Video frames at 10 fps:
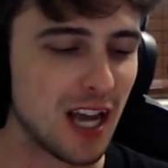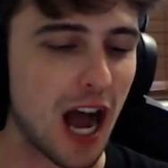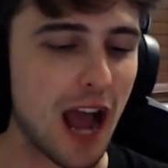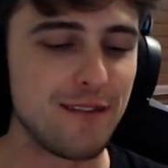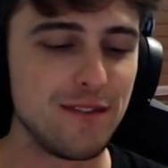
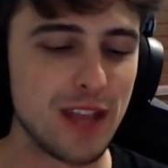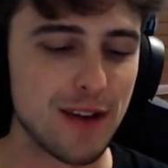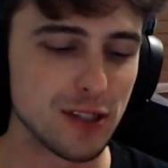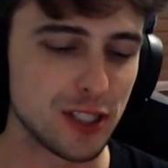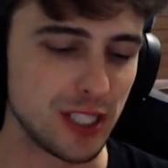I've
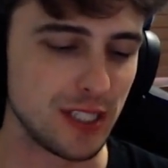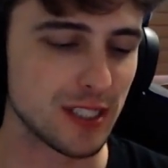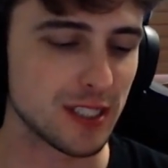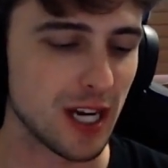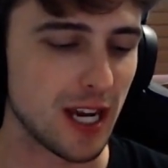never seen this
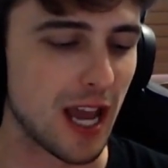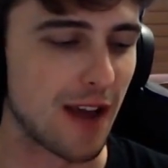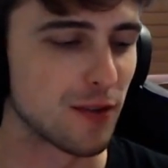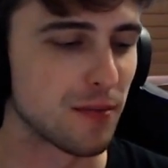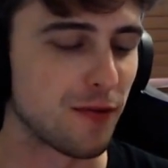guy
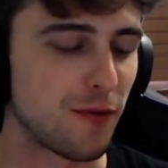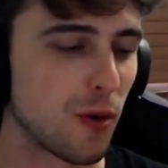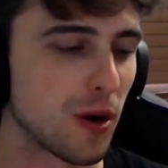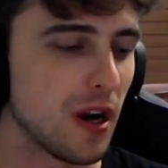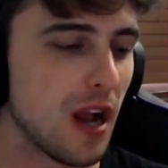ever
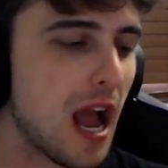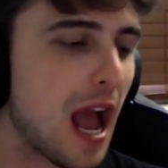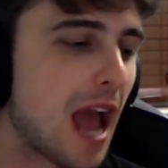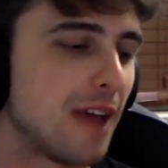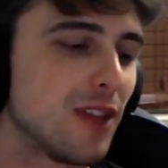before,
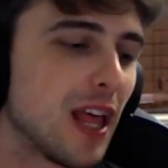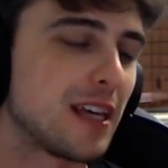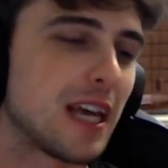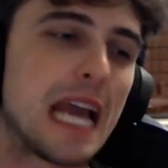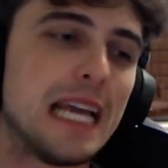and
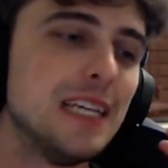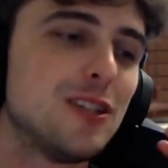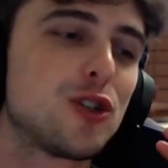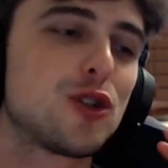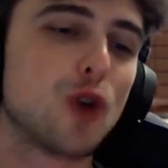like he
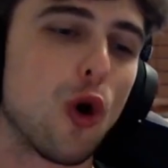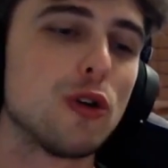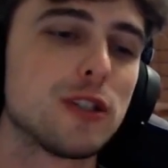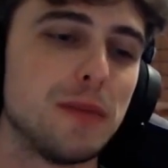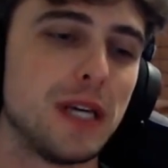
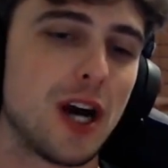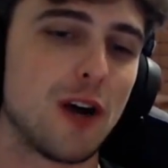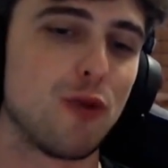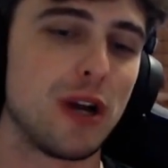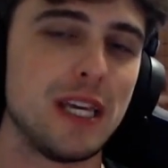sold me on
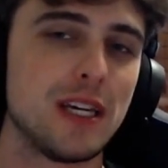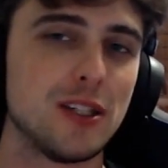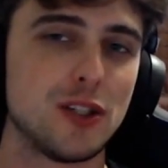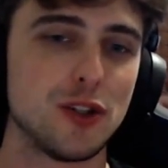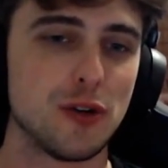what he could
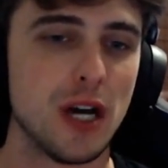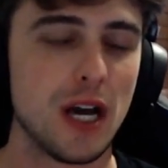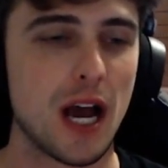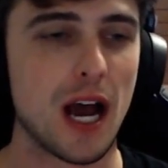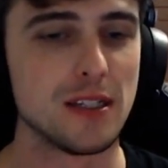do
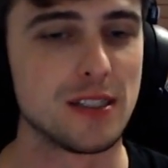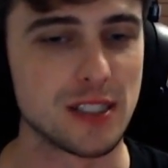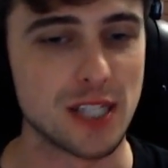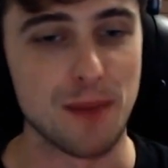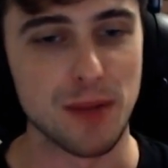as this.
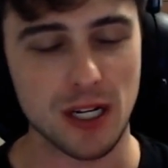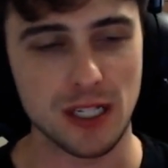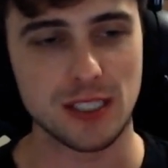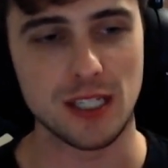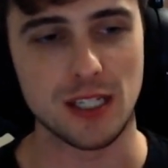I'm not gonna
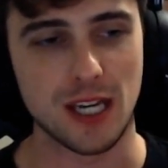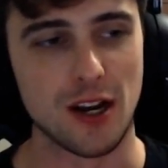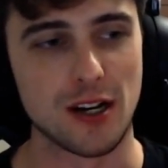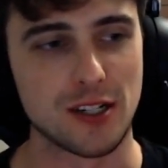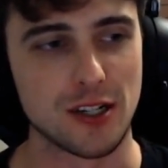say the
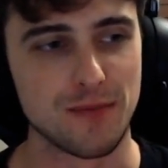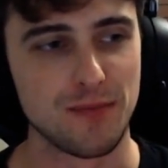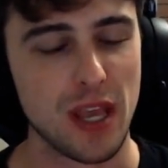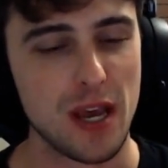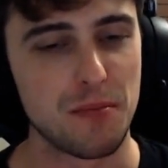character,
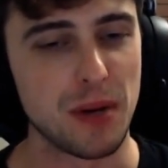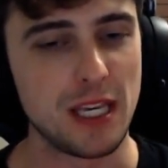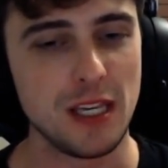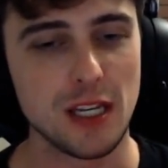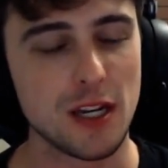but
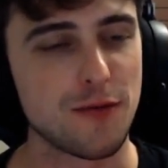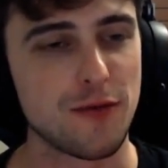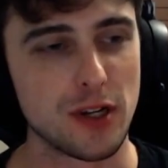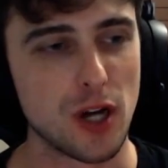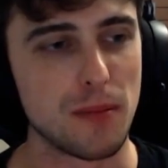he did a
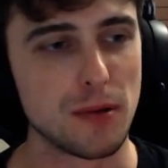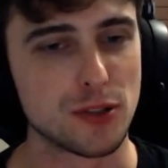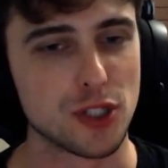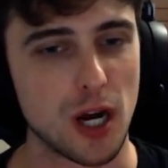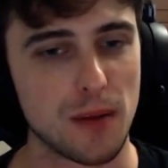phenomenal
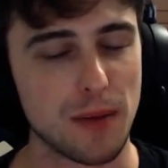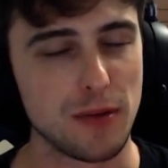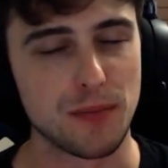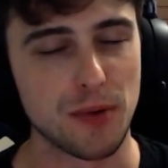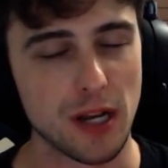job. I mean, you
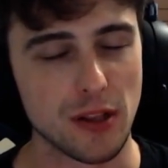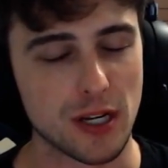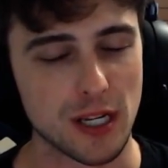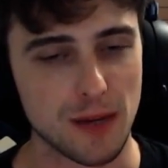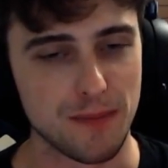could probably look it up.